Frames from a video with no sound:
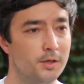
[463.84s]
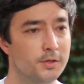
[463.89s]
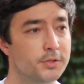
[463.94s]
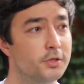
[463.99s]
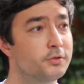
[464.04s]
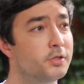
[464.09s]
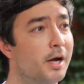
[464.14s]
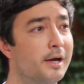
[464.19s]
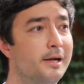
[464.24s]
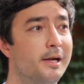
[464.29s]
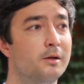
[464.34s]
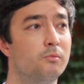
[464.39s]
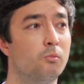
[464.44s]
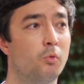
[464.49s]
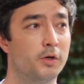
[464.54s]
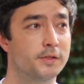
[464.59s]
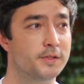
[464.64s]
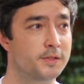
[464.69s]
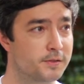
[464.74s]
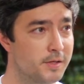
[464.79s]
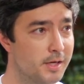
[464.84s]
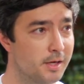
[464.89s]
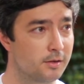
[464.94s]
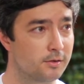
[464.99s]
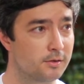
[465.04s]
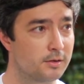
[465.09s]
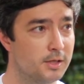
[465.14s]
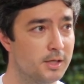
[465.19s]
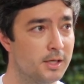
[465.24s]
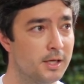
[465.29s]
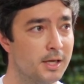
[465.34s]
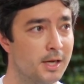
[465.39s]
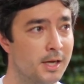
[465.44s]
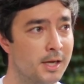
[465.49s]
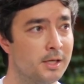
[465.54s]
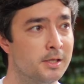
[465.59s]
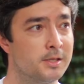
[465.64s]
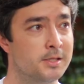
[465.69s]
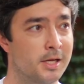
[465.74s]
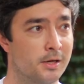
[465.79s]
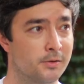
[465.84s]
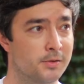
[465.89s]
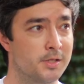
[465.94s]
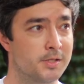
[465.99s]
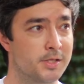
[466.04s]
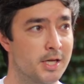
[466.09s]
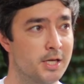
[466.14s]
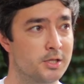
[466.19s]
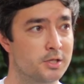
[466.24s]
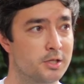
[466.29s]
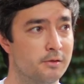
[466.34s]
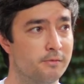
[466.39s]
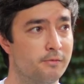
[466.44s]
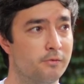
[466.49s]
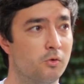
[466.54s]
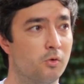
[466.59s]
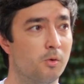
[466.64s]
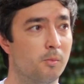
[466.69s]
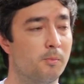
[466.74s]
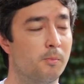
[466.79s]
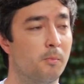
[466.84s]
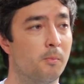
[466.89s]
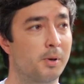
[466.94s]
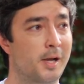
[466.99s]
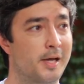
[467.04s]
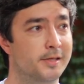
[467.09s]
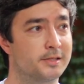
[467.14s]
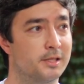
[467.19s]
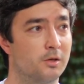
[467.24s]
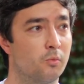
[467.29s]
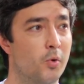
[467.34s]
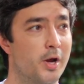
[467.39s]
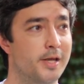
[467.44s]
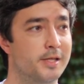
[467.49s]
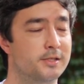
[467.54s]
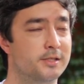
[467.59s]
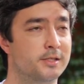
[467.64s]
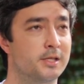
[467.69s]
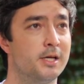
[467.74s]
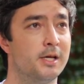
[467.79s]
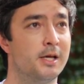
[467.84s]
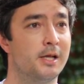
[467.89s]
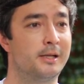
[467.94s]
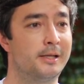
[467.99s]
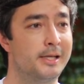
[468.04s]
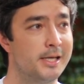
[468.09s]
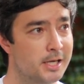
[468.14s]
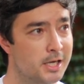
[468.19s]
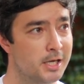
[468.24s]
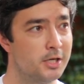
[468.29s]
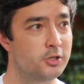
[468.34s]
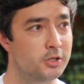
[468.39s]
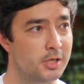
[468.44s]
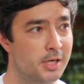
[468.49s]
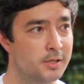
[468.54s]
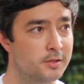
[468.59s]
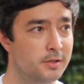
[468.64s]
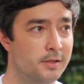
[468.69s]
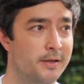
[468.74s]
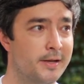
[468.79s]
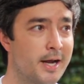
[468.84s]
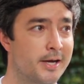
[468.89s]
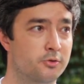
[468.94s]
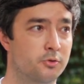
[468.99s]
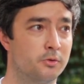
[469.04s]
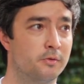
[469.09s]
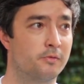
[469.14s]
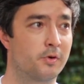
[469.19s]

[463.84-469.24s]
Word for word: So Thailand was sixth in Southeast Asia for plastic waste leakage into the natural